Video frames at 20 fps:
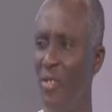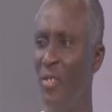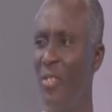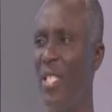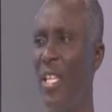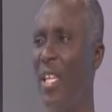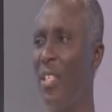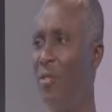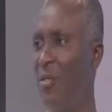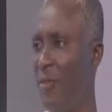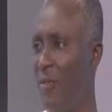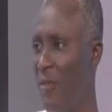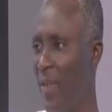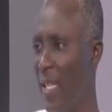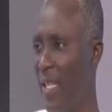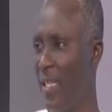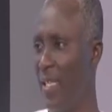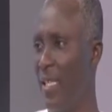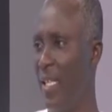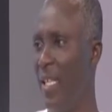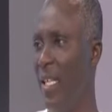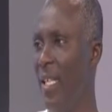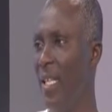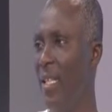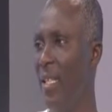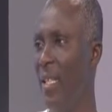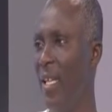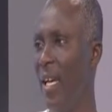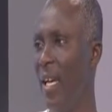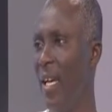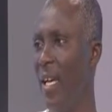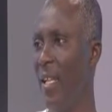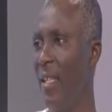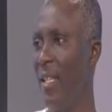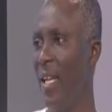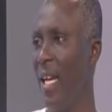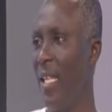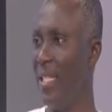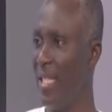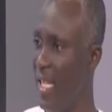use that to fit their,
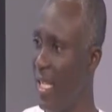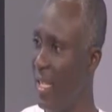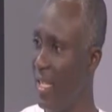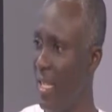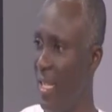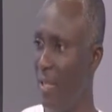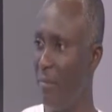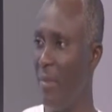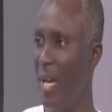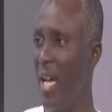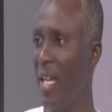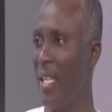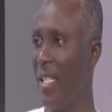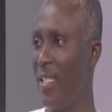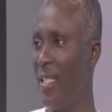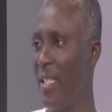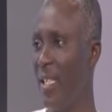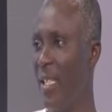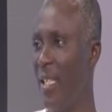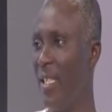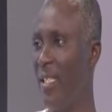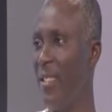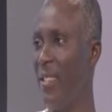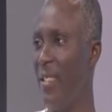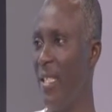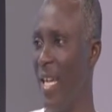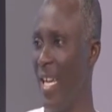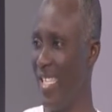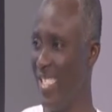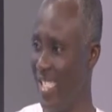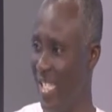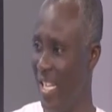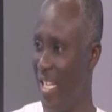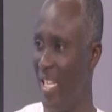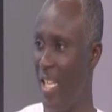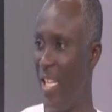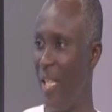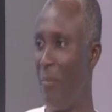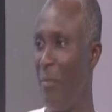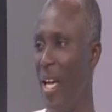their internal marketeers, their
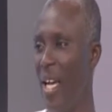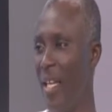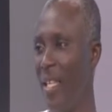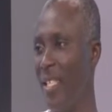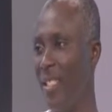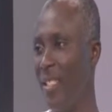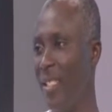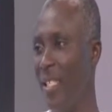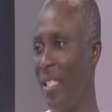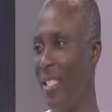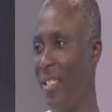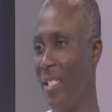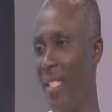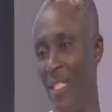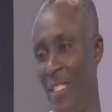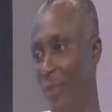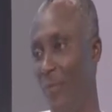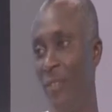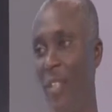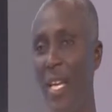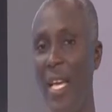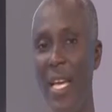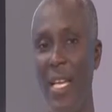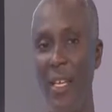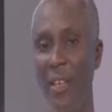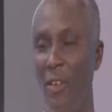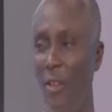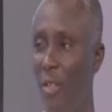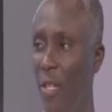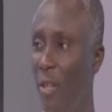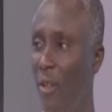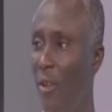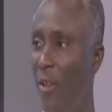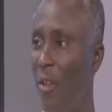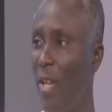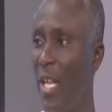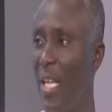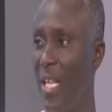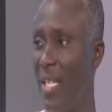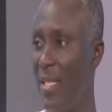external marketeers, and if you like, all,
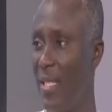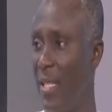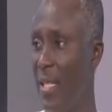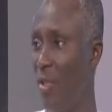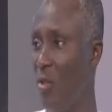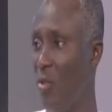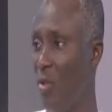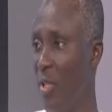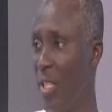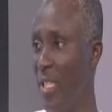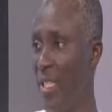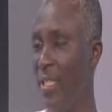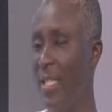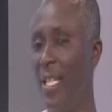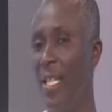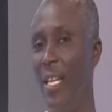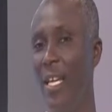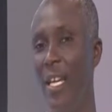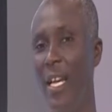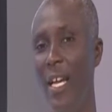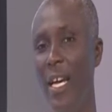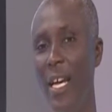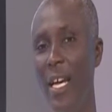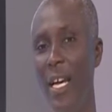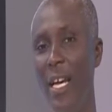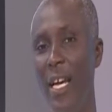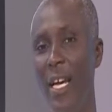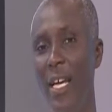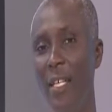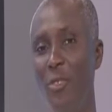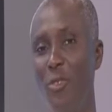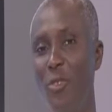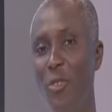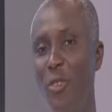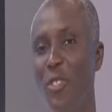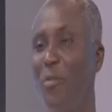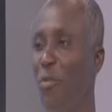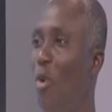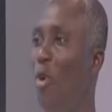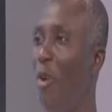all other stakeholders. Yeah. Uh,
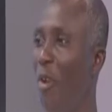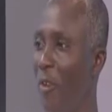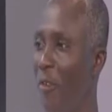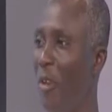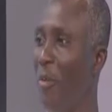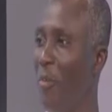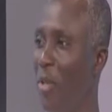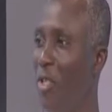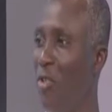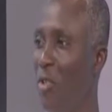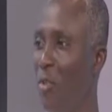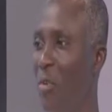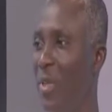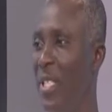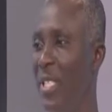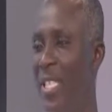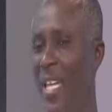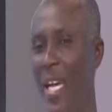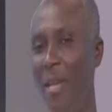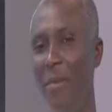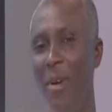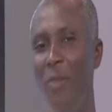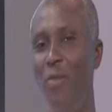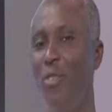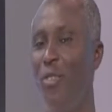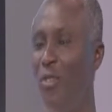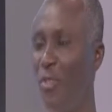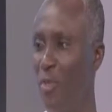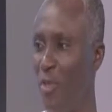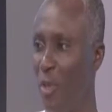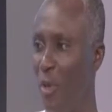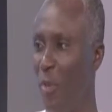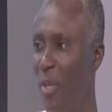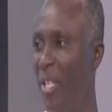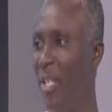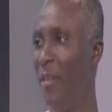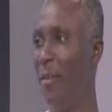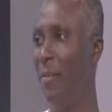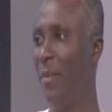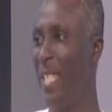so it's more of a B2B type, but we don't stop
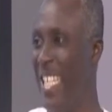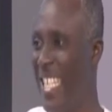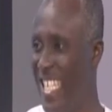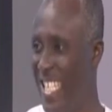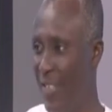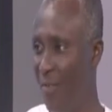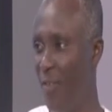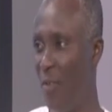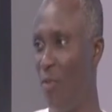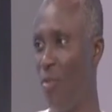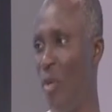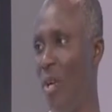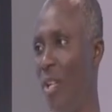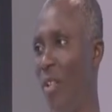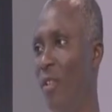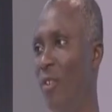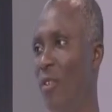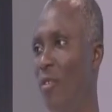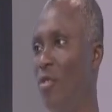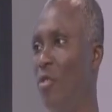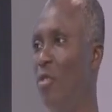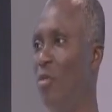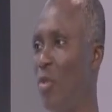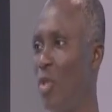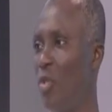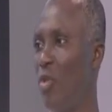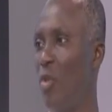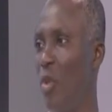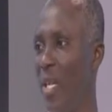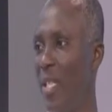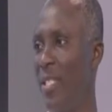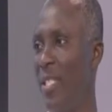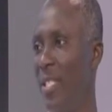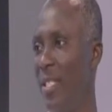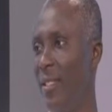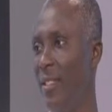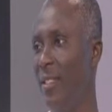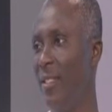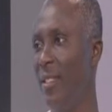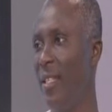any individual who wish to
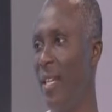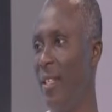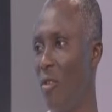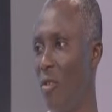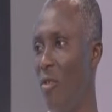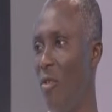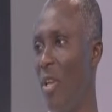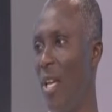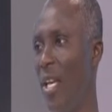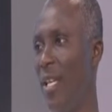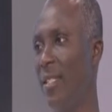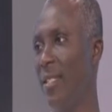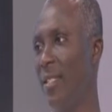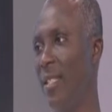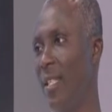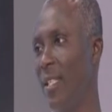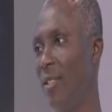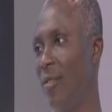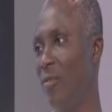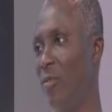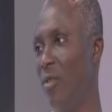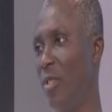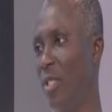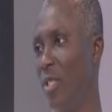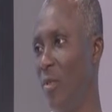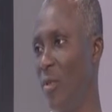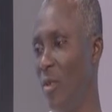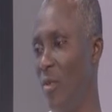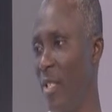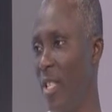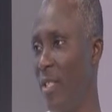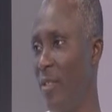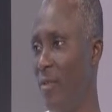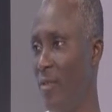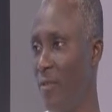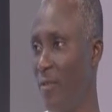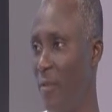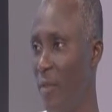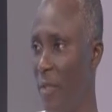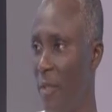attend can call us and we'll see what we can
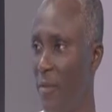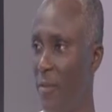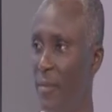do for him.